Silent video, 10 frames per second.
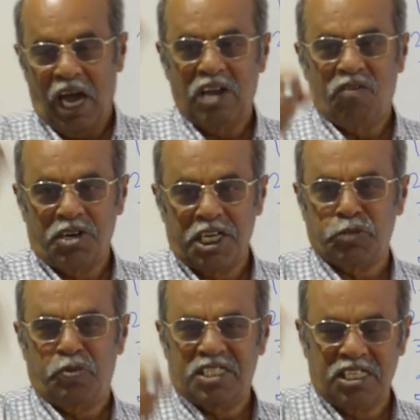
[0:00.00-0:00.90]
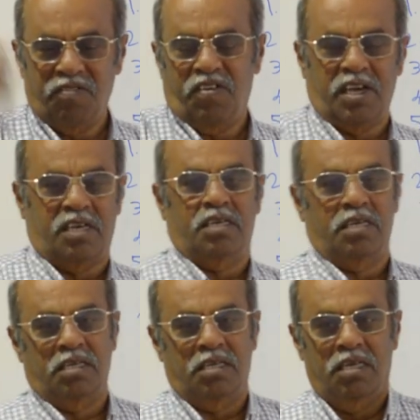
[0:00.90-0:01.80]
I want a specific.
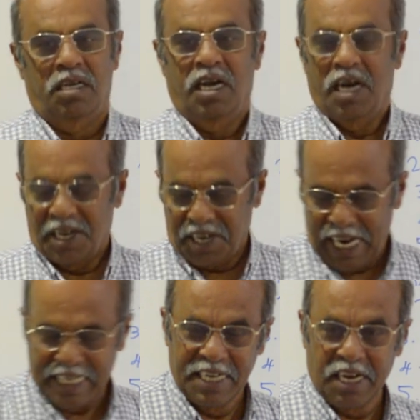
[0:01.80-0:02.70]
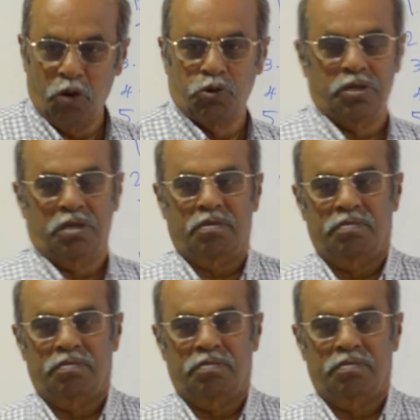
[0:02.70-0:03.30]
Write it out.